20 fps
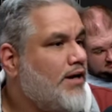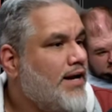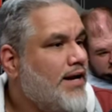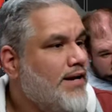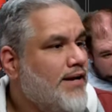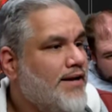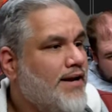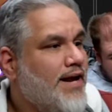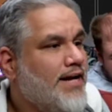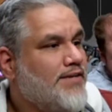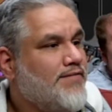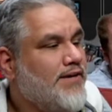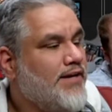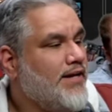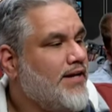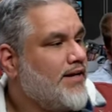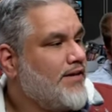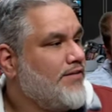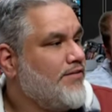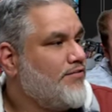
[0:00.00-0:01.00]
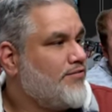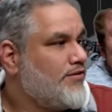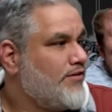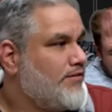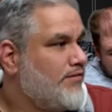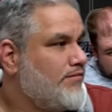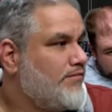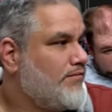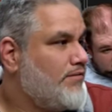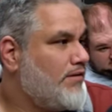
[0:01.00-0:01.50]
I didn't activate Gideon this turn.
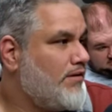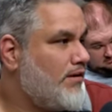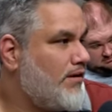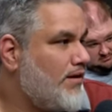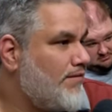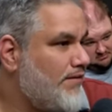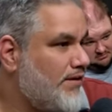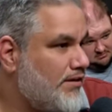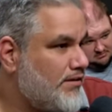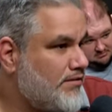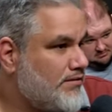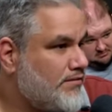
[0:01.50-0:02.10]
Love it.